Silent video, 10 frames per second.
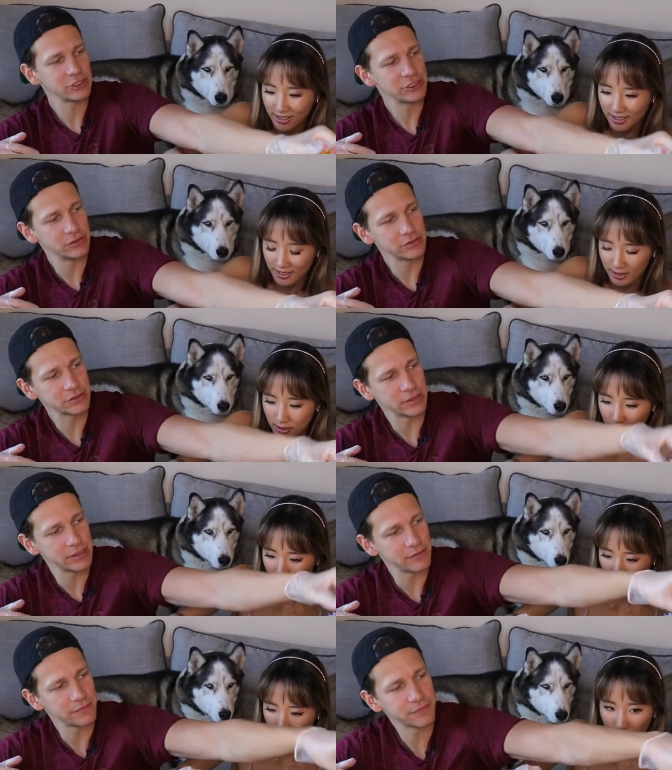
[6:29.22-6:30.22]
Speaker 1: actually
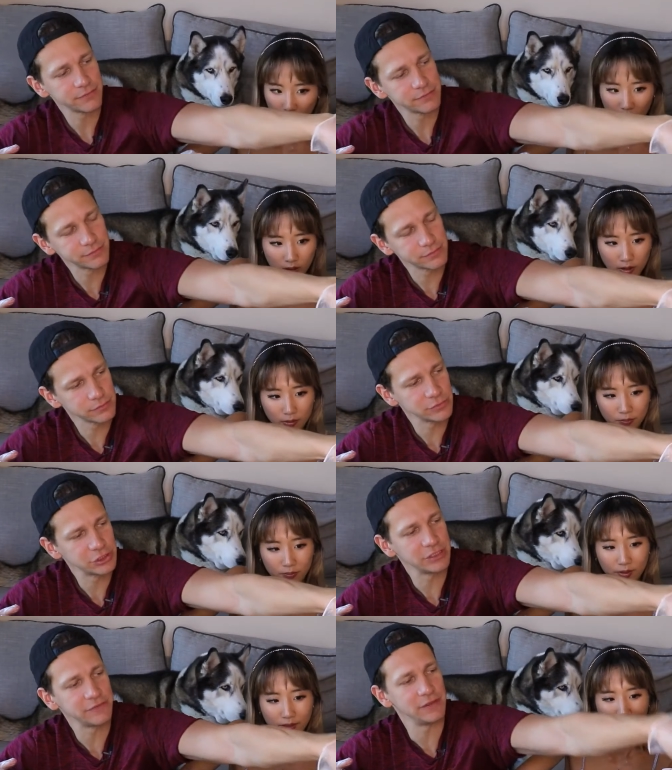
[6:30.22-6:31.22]
also have
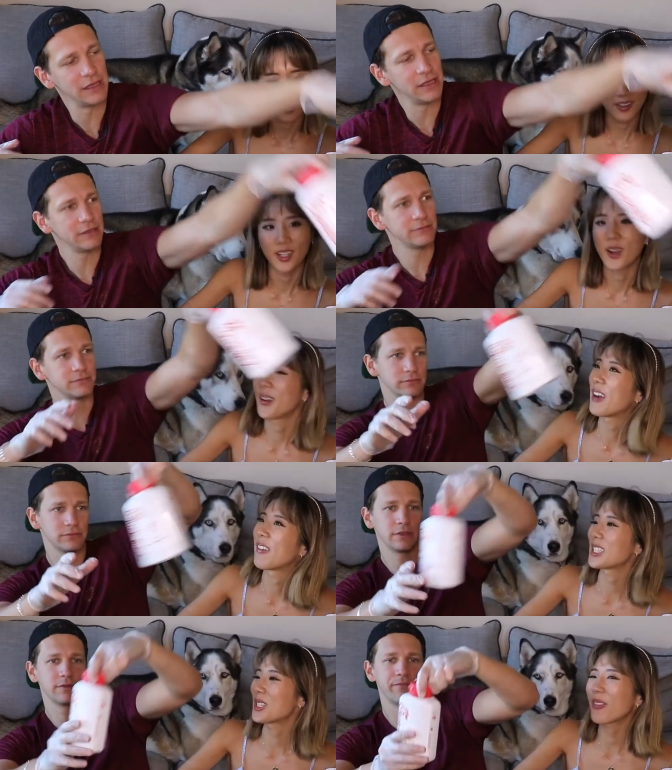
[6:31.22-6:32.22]
Chick-fil-A. Oh
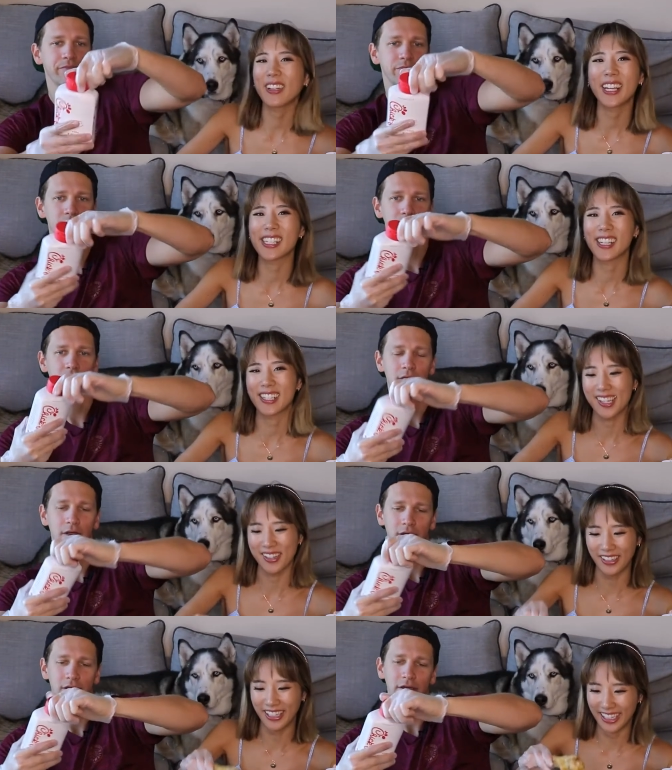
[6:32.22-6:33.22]
Speaker 2: yeah, we got Chick-fil-A
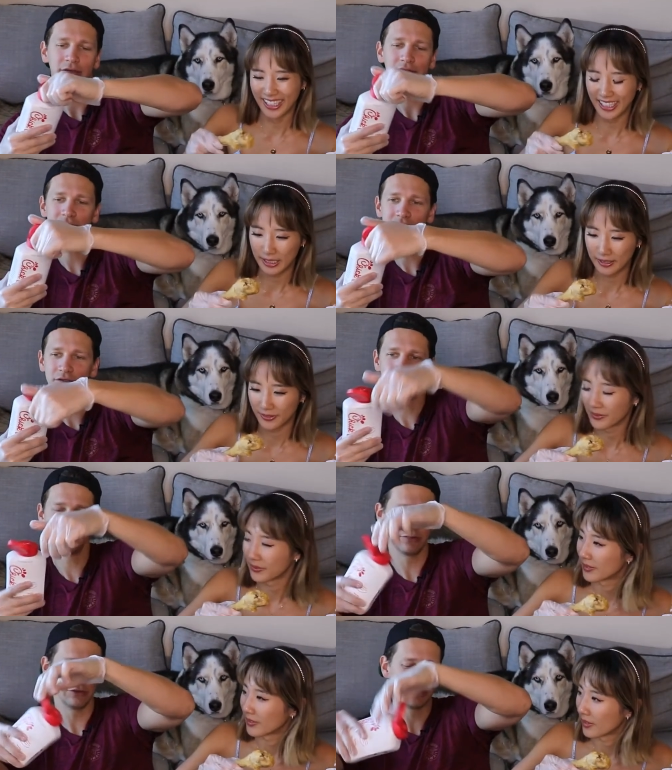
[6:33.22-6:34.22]
sauce too.
Speaker 1: and since,
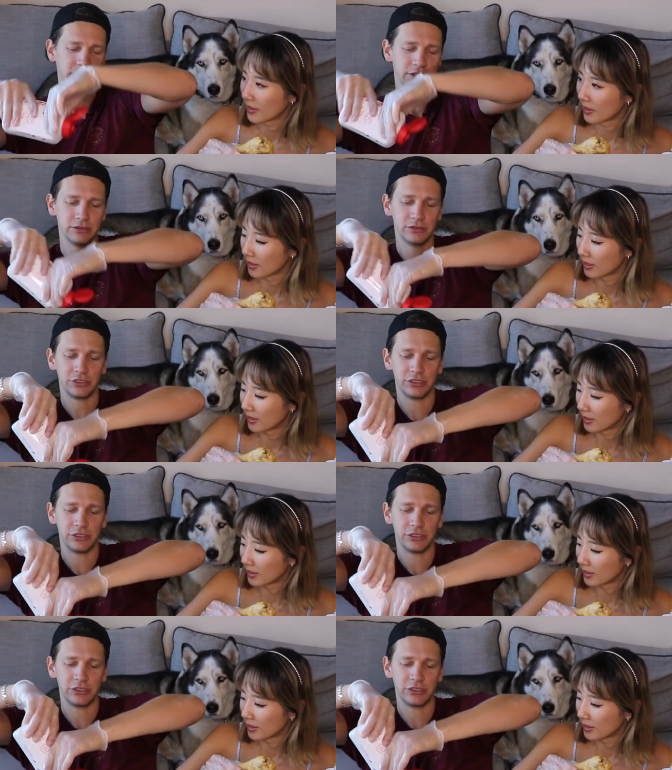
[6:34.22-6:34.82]
you know, chicken,